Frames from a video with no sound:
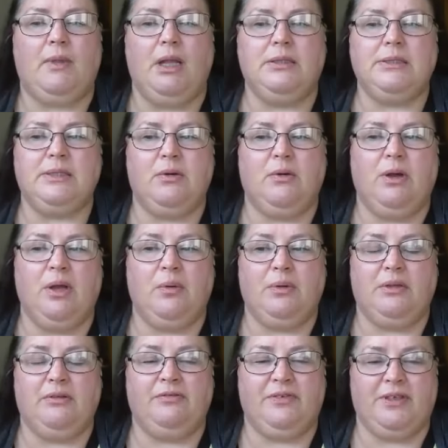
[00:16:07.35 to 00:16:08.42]
So I
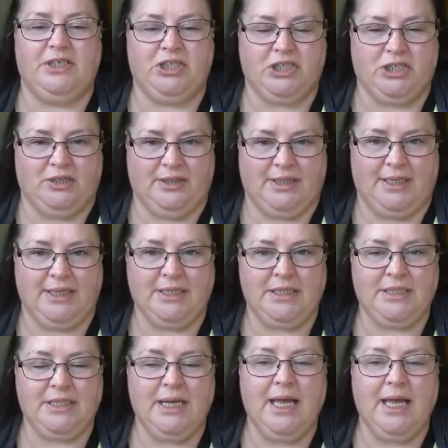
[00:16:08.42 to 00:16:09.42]
will finish on that,